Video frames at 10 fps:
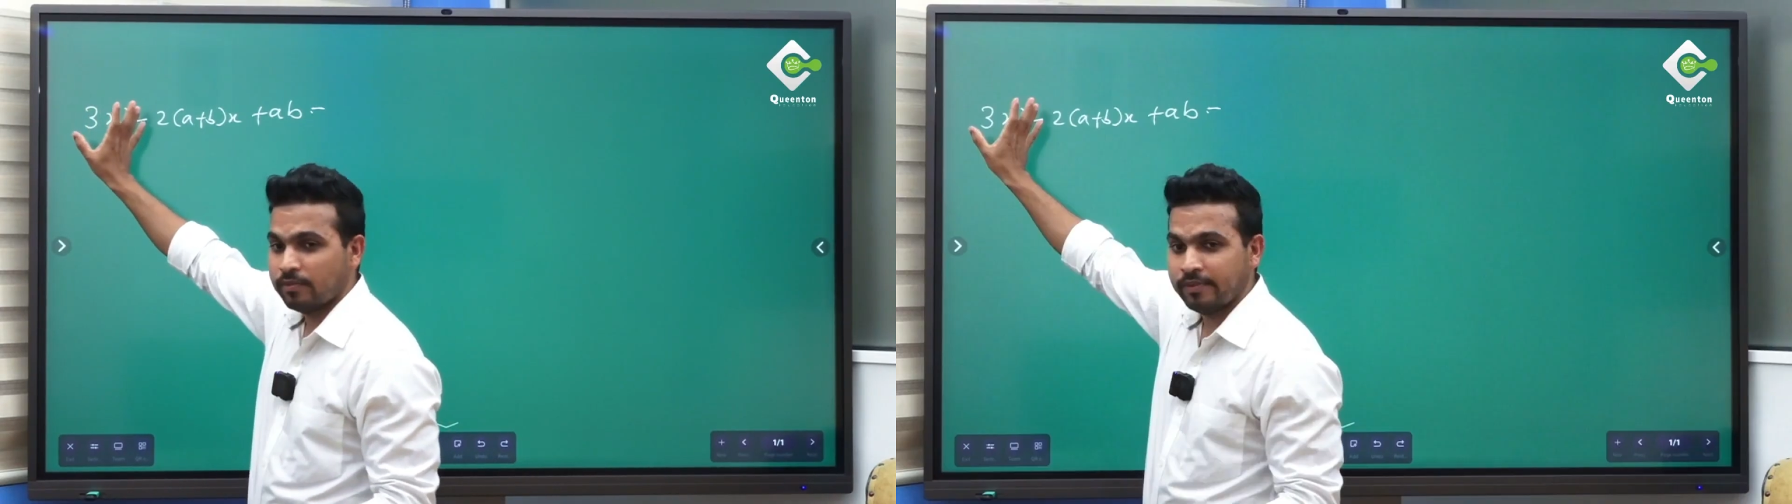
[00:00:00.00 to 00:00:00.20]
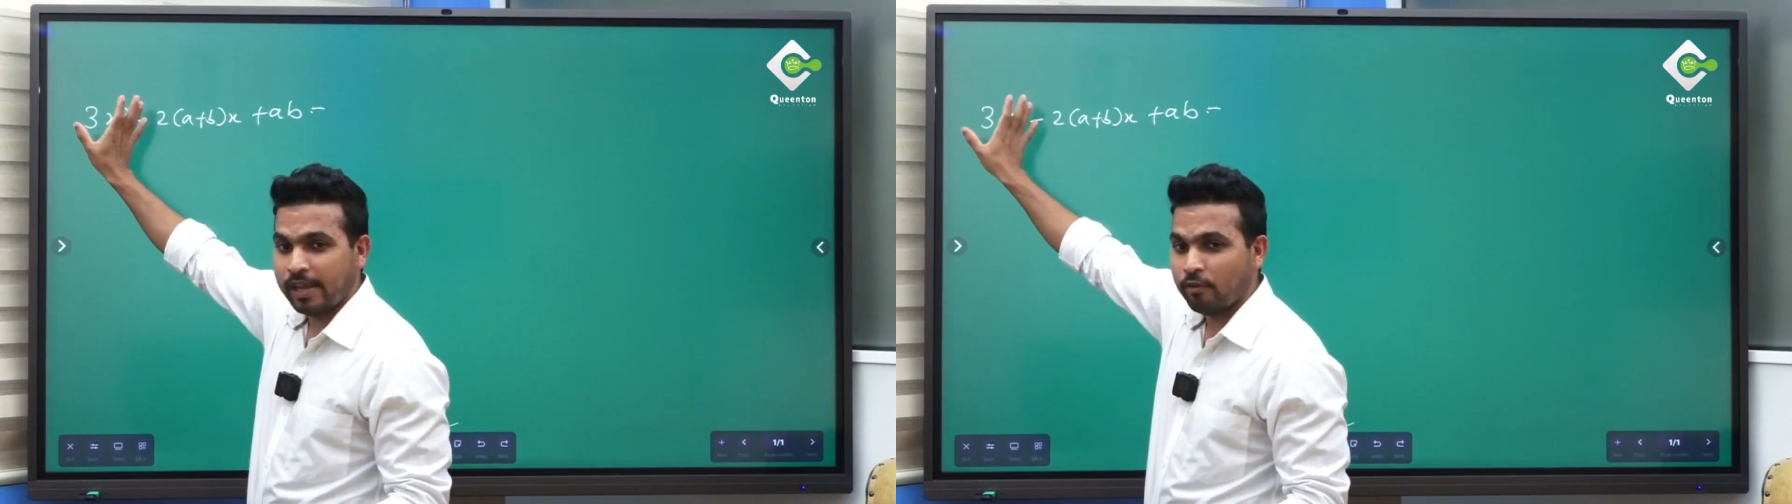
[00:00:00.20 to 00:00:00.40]

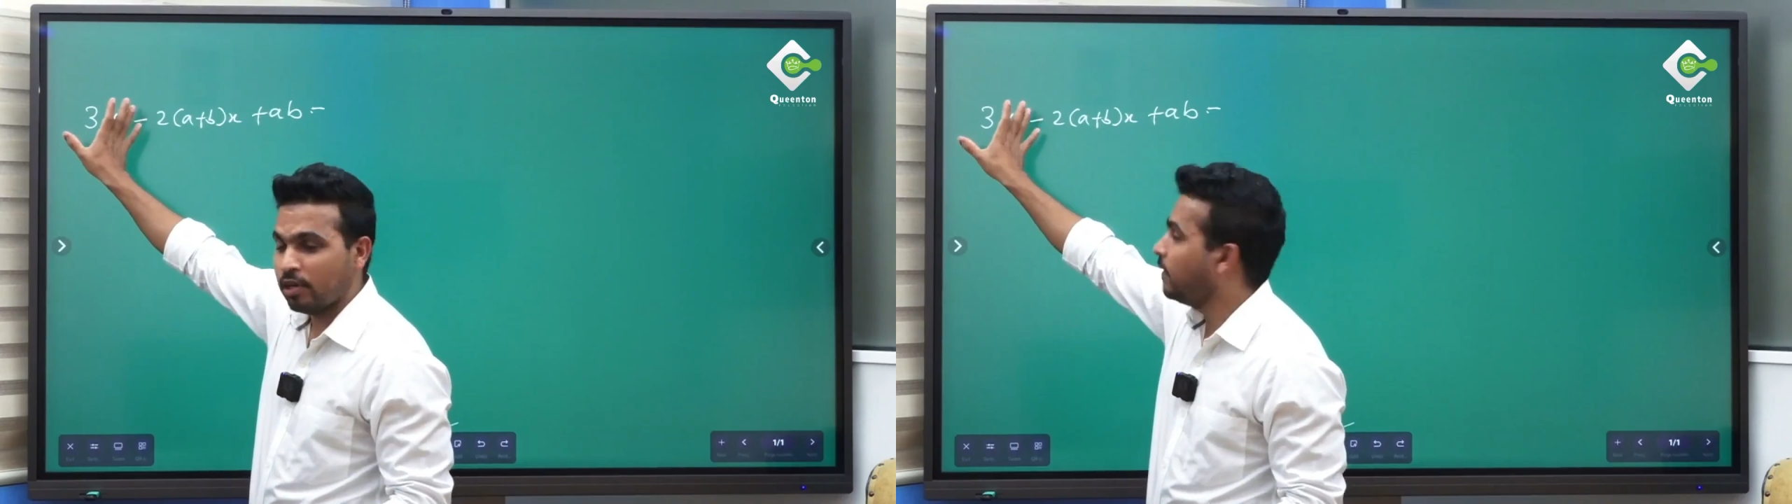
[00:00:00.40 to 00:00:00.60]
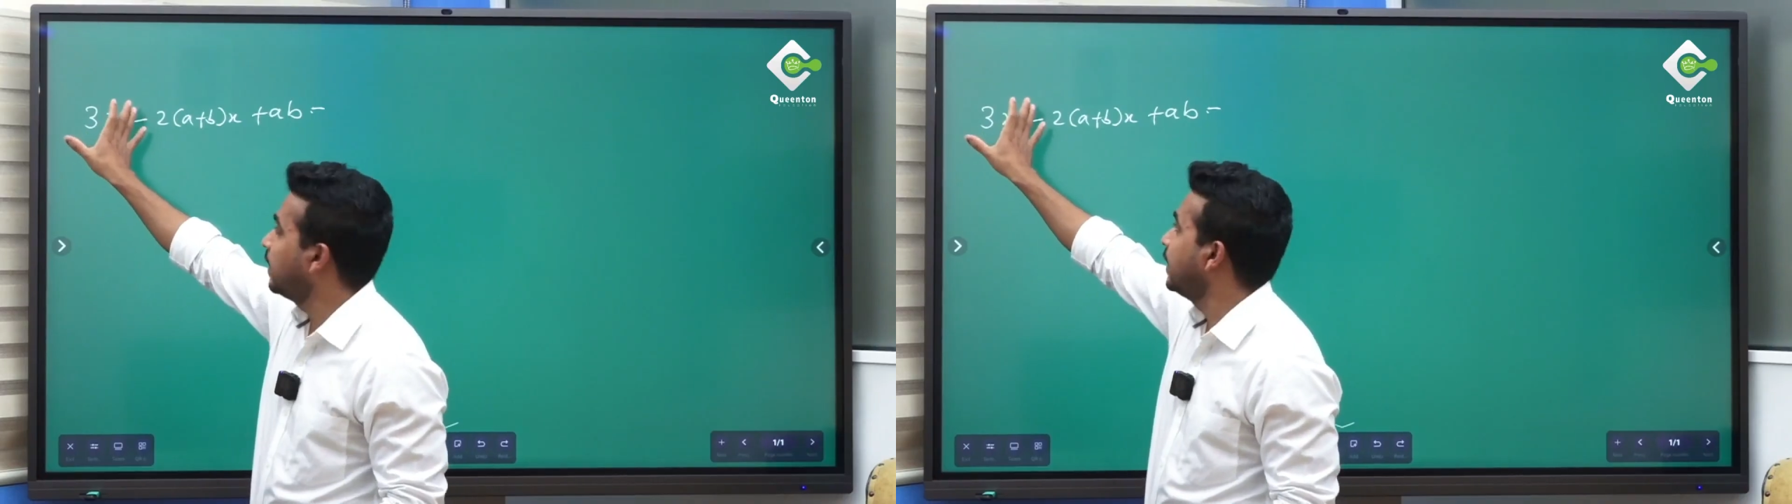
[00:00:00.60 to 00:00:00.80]
We have
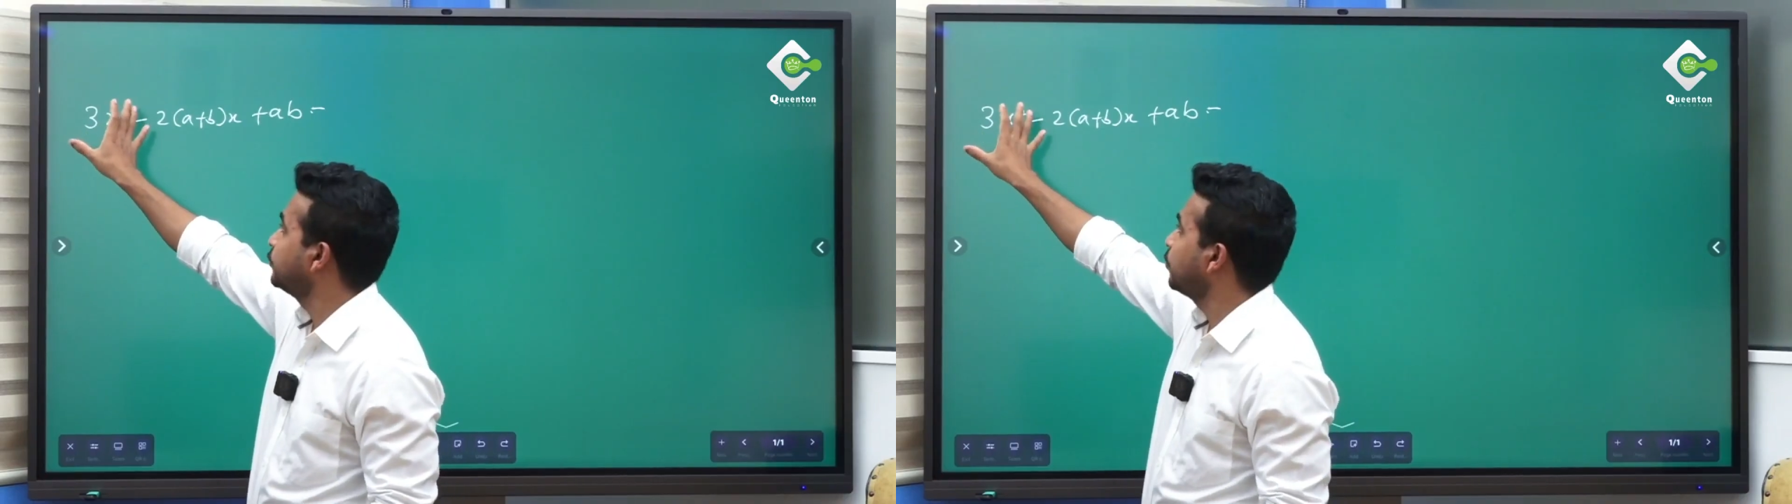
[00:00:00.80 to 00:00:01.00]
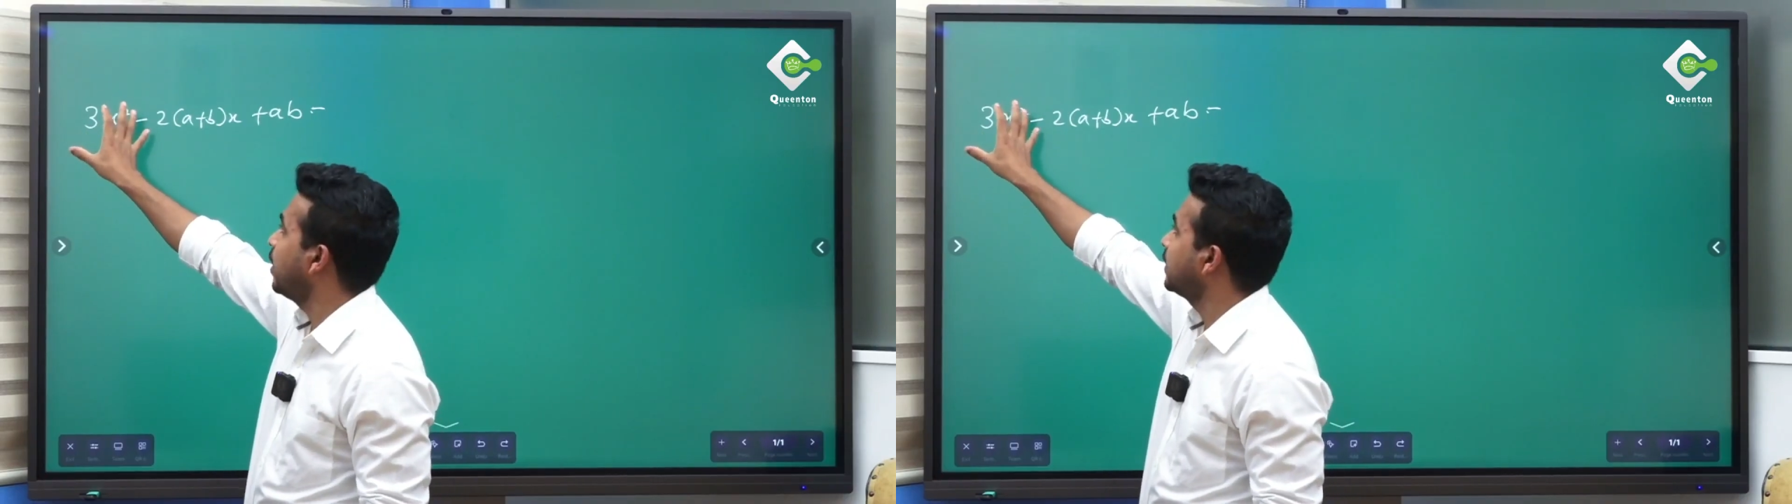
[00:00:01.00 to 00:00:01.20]
only one x
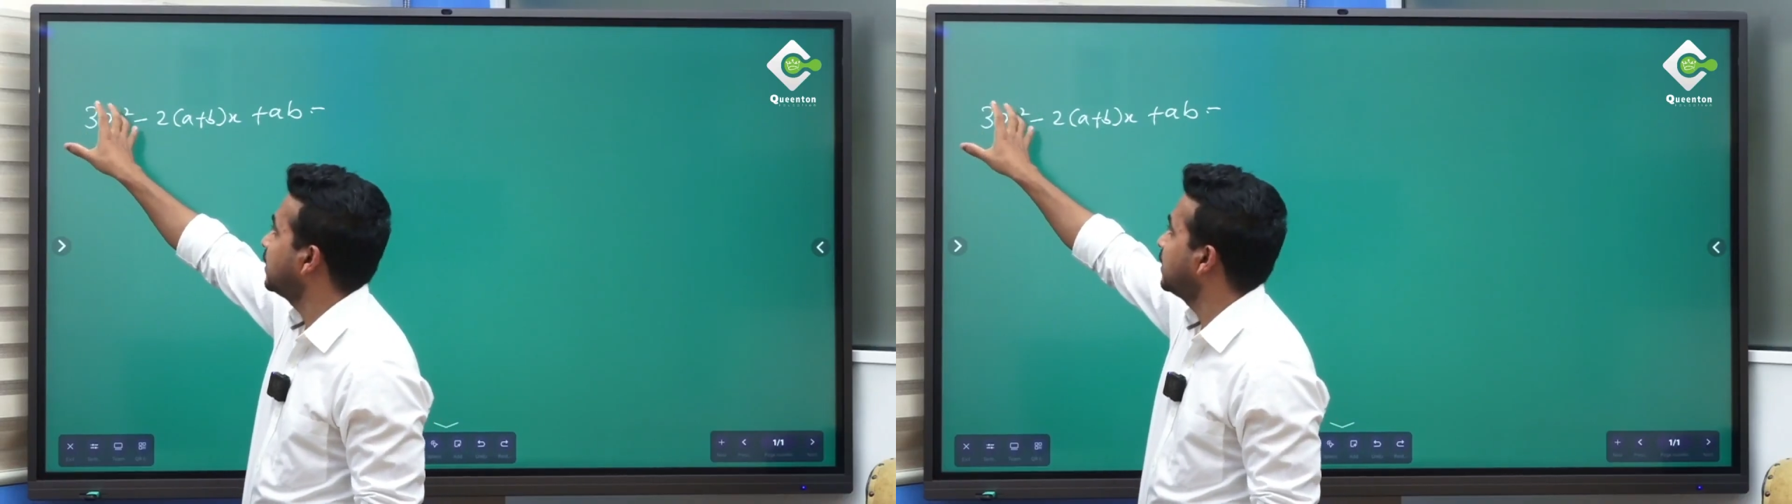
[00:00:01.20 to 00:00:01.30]
squared